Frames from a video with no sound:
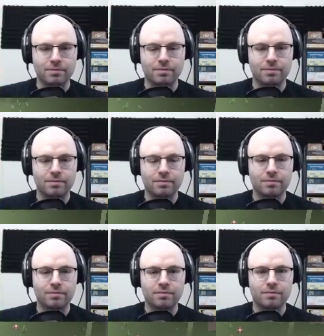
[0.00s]

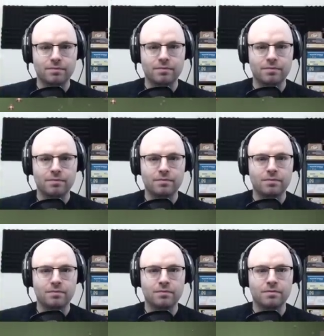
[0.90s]

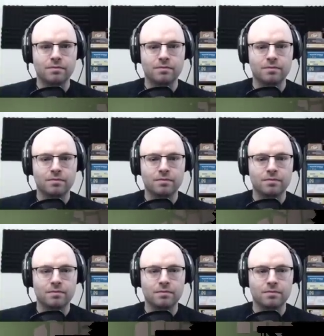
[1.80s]

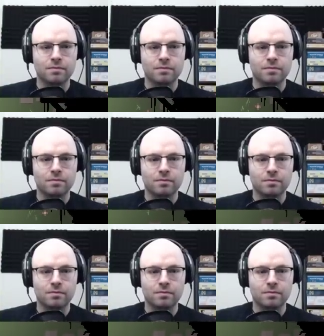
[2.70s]
(no one is talking)